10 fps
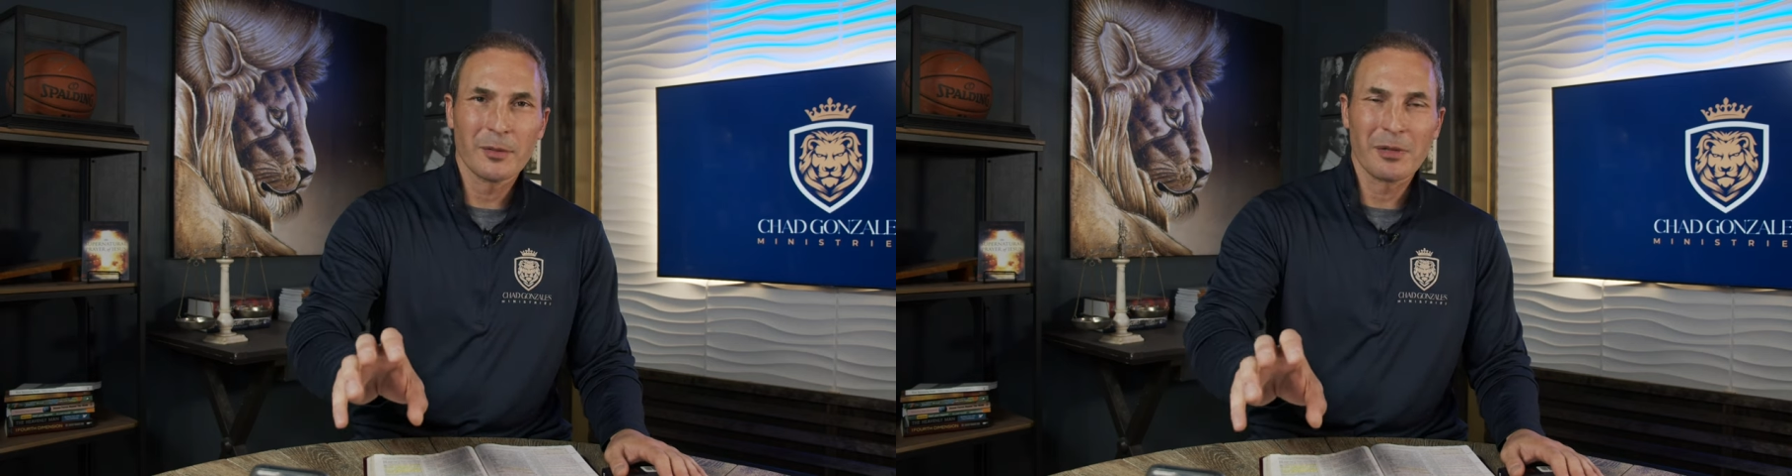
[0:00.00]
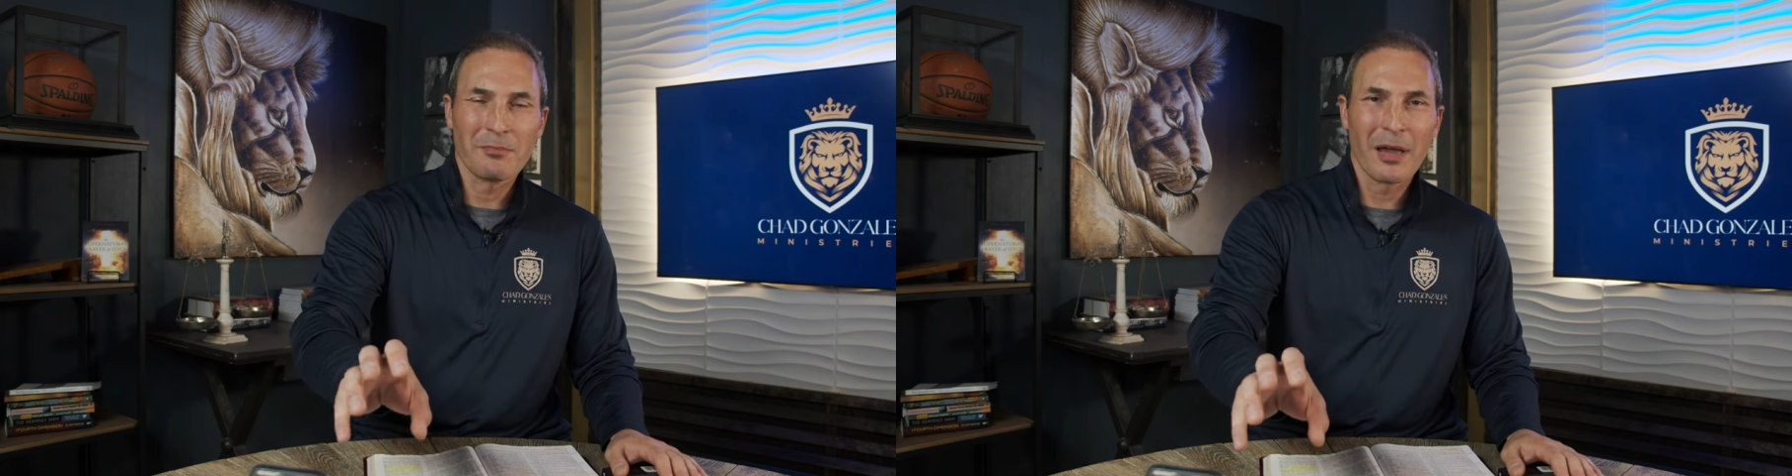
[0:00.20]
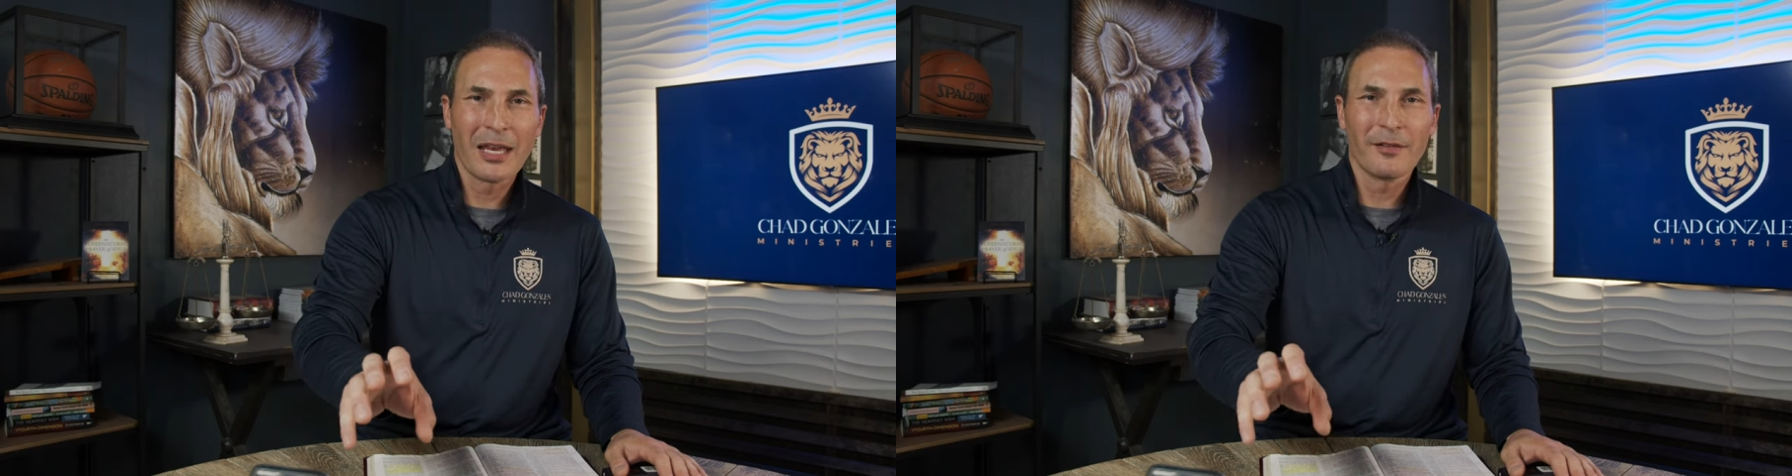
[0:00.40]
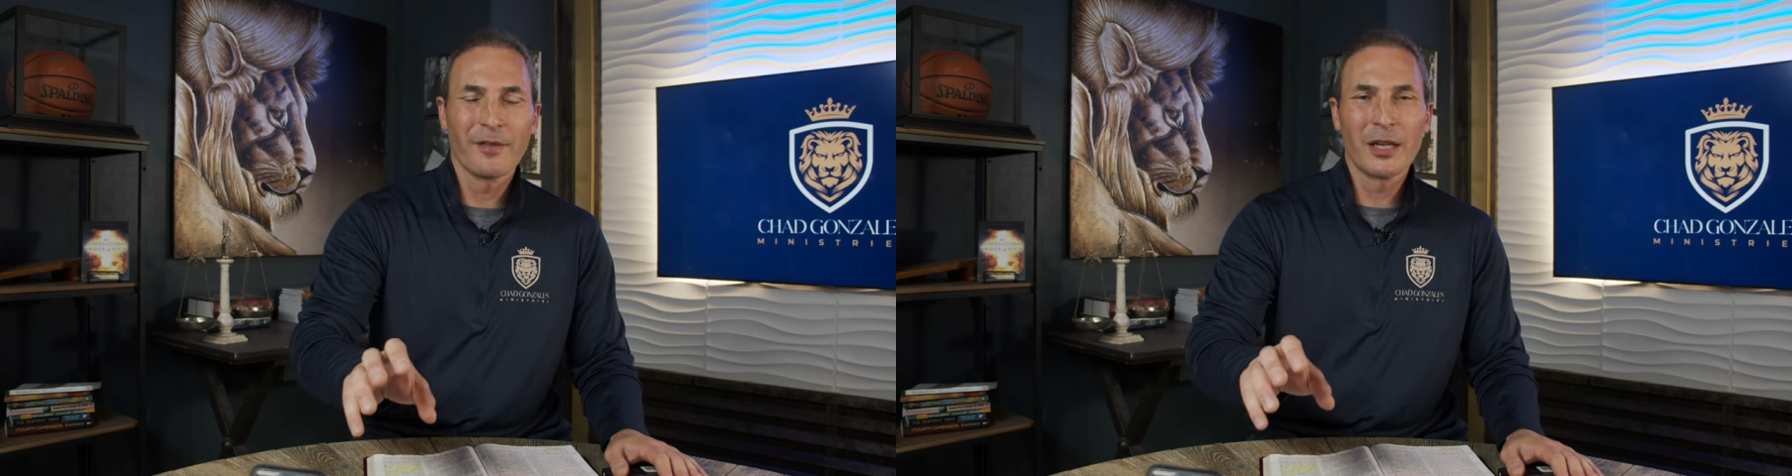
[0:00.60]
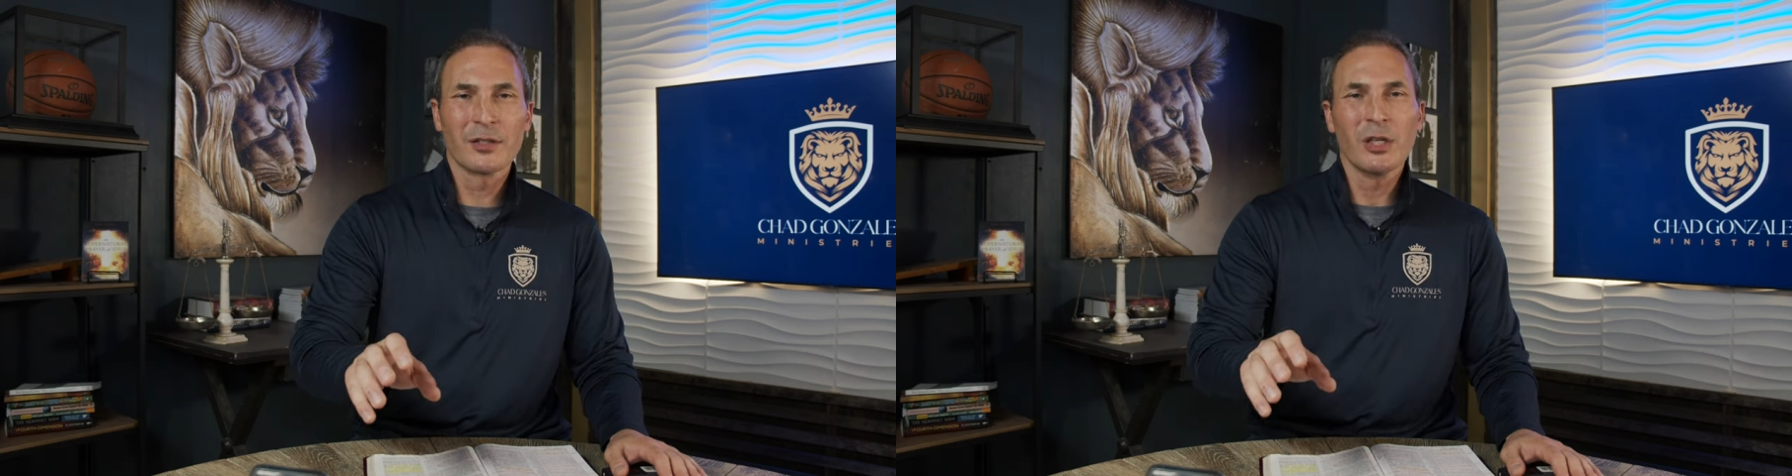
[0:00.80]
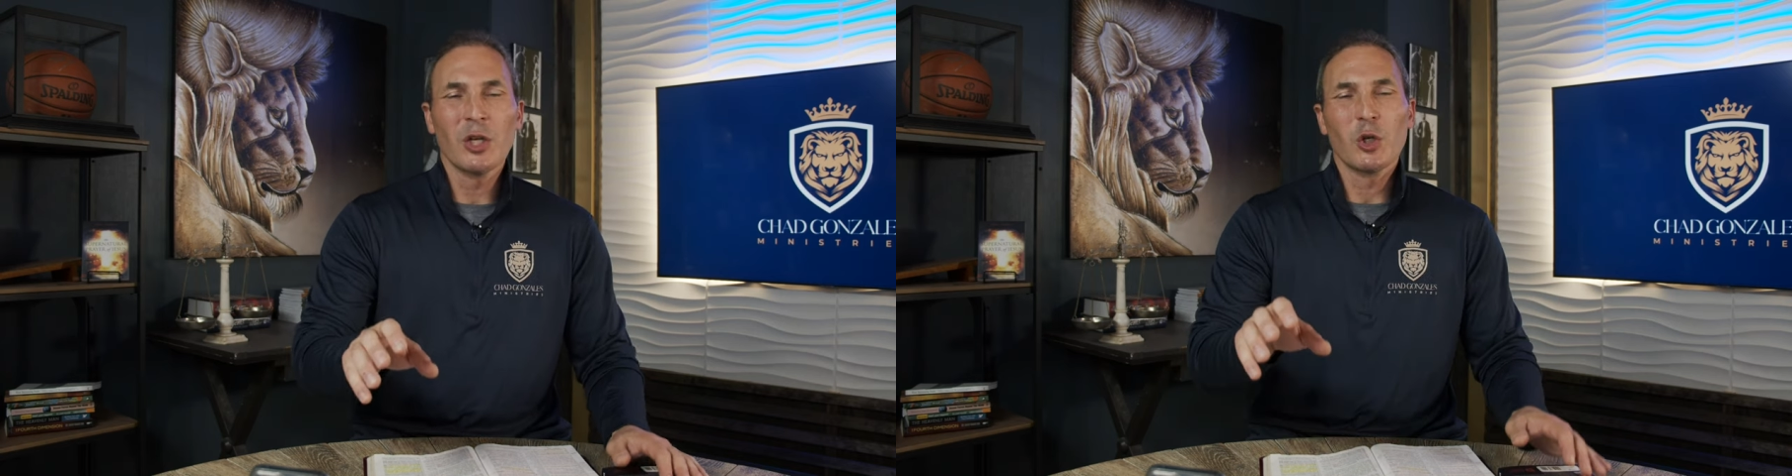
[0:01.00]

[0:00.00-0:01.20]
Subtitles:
to be manifest,